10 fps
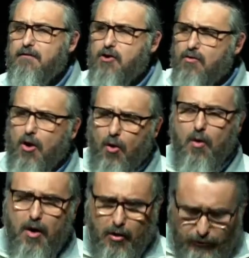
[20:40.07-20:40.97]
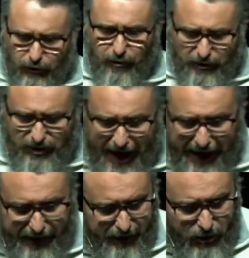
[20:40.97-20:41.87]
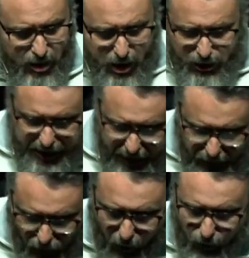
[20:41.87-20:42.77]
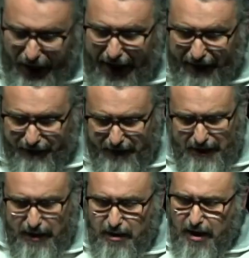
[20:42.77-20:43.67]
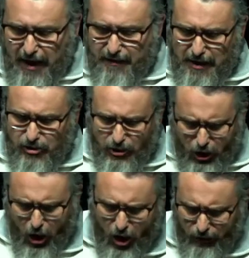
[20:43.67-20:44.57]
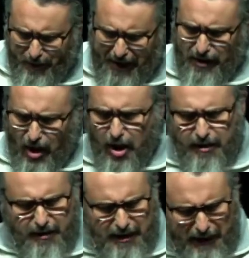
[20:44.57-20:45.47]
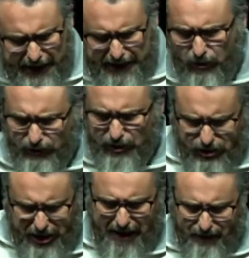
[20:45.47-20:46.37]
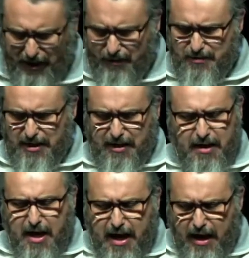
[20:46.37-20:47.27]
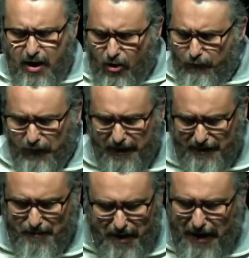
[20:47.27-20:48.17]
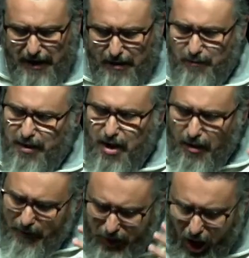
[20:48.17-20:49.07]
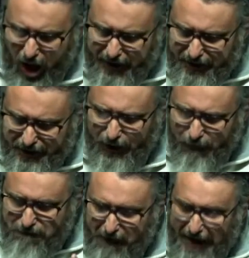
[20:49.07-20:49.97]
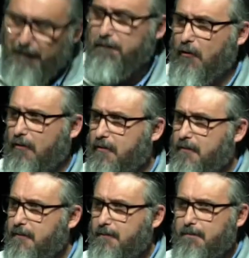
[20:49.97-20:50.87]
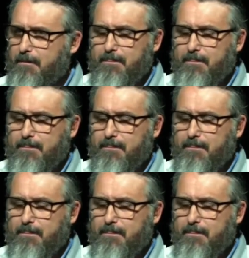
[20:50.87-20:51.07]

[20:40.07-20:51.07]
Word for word: listen if you go uh, to the side and you you get your own life and then and then you're caught by god and then that guilt and shame comes in and hopefully it's immediate but but god is still faithful